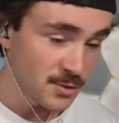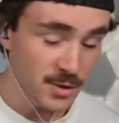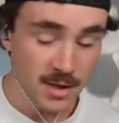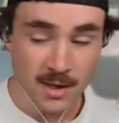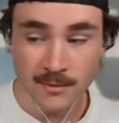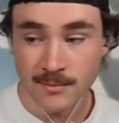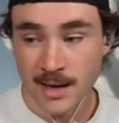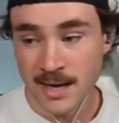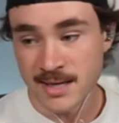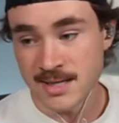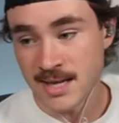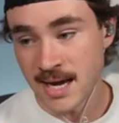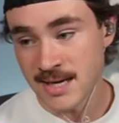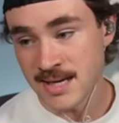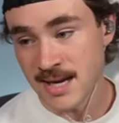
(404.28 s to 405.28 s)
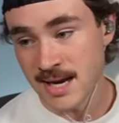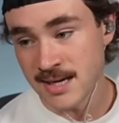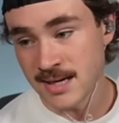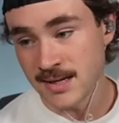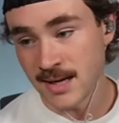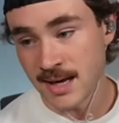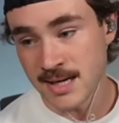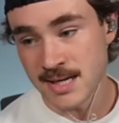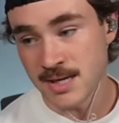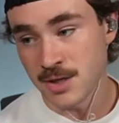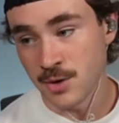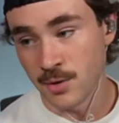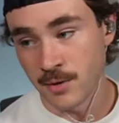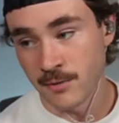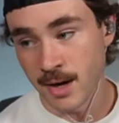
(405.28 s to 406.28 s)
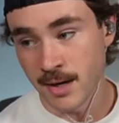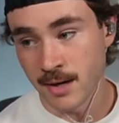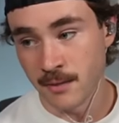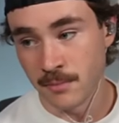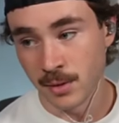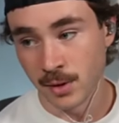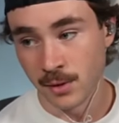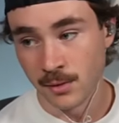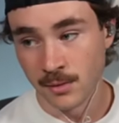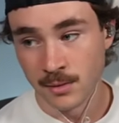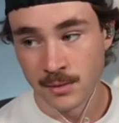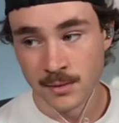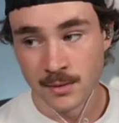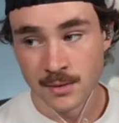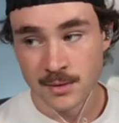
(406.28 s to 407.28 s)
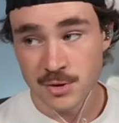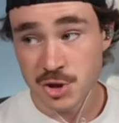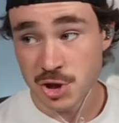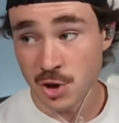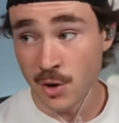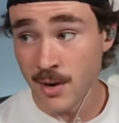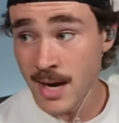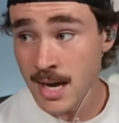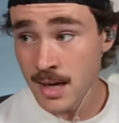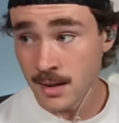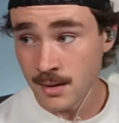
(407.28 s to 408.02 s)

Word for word: we go. I need, I need, I need, I need a new one right here. Blue. Shoey?